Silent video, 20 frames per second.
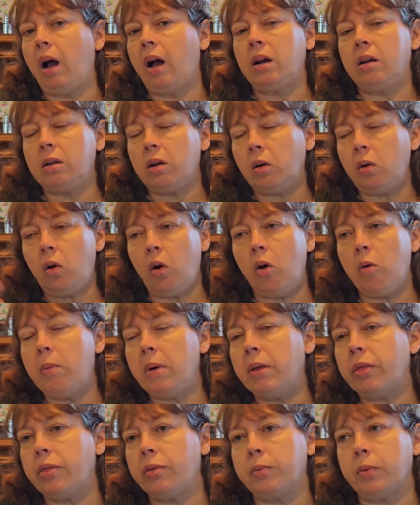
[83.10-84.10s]
I'll go
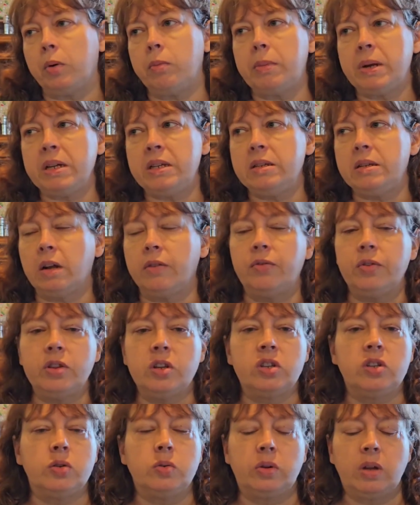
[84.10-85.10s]
home, I'll throw my stuff
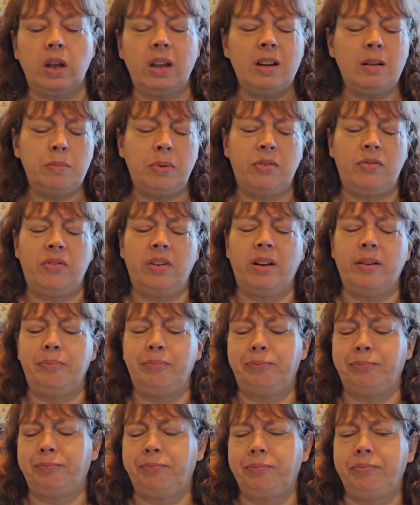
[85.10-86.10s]
in the suitcase. It'll be
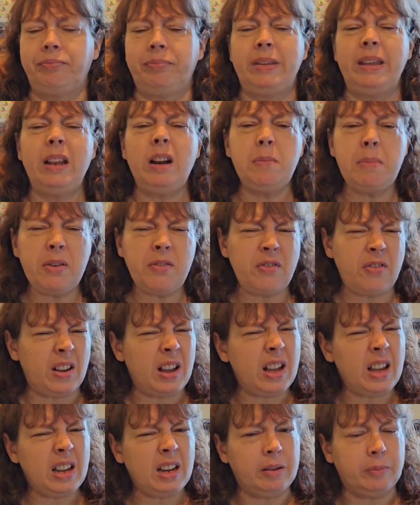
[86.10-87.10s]
fine. It'll be
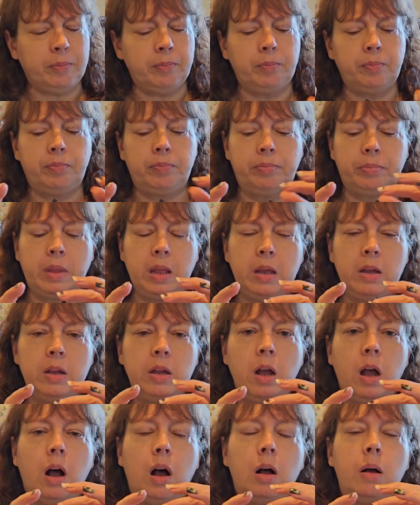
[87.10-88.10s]
fine.
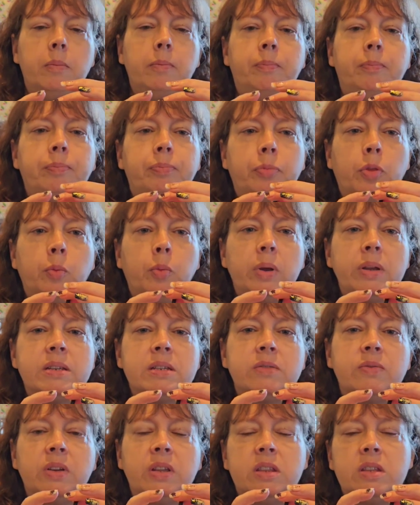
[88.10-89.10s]
Um, the
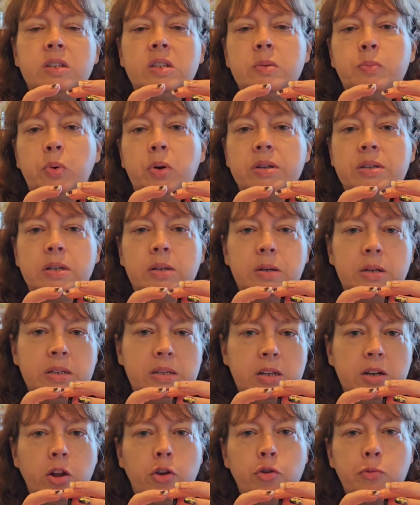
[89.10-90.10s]
rest of Ethan's present
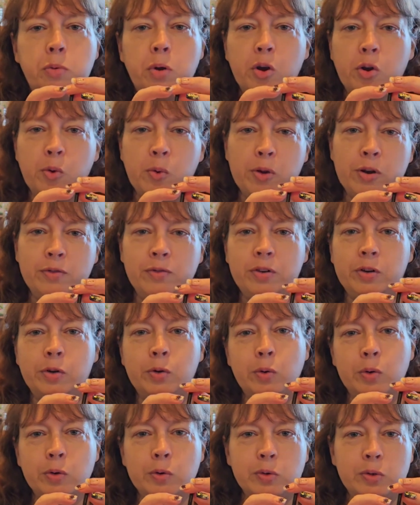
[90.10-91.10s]
is another
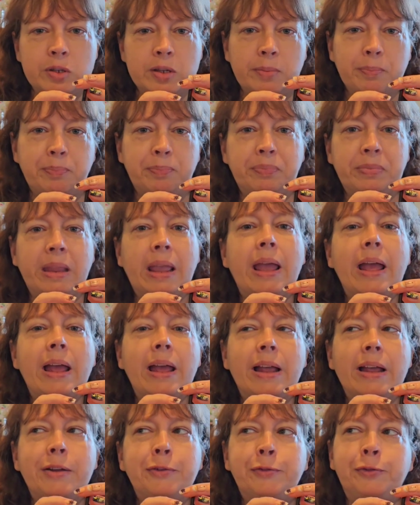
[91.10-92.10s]
Margaritaville cruise
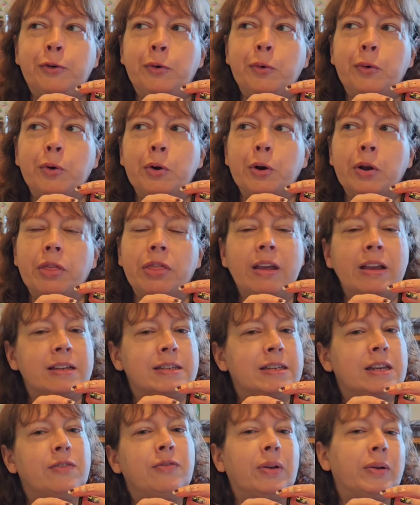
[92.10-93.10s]
for
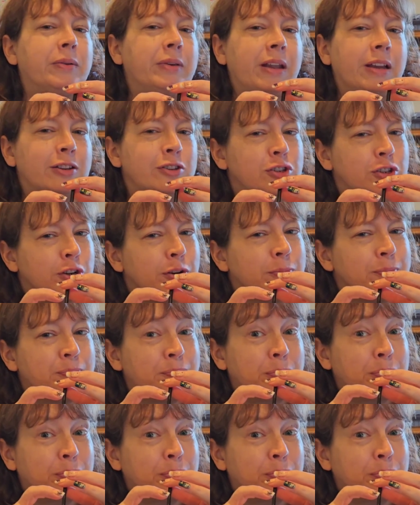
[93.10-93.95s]
Thanksgiving next year.